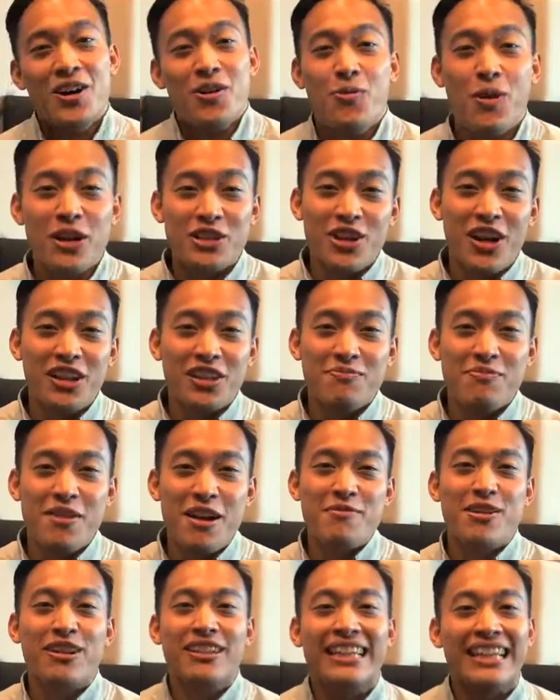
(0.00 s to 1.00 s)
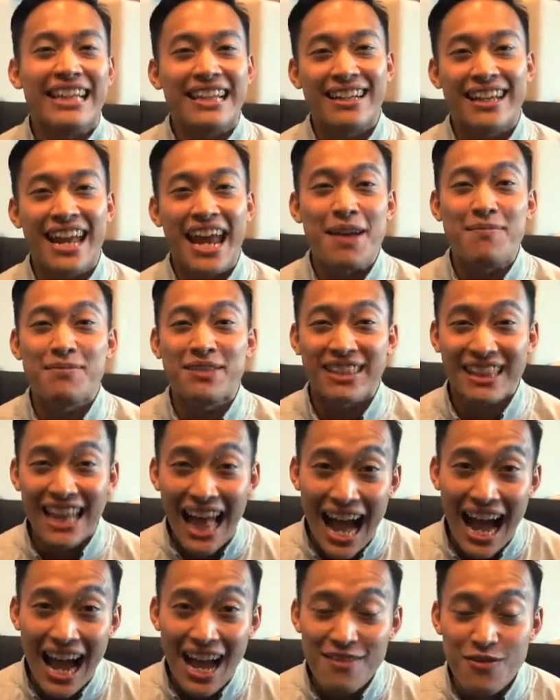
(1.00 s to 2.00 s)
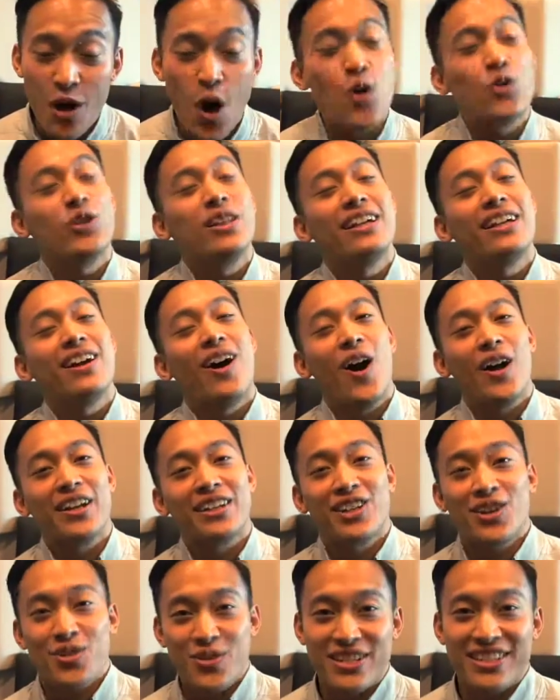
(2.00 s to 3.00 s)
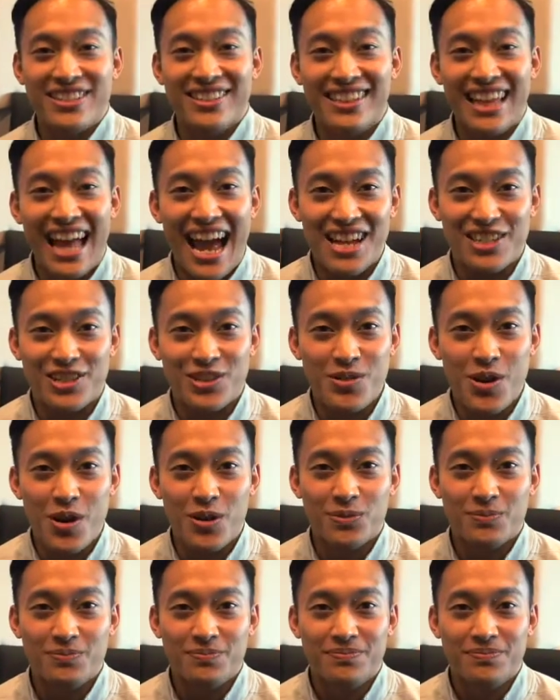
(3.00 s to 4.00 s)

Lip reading: Watch all the Premier League games live only on Crystal Astro.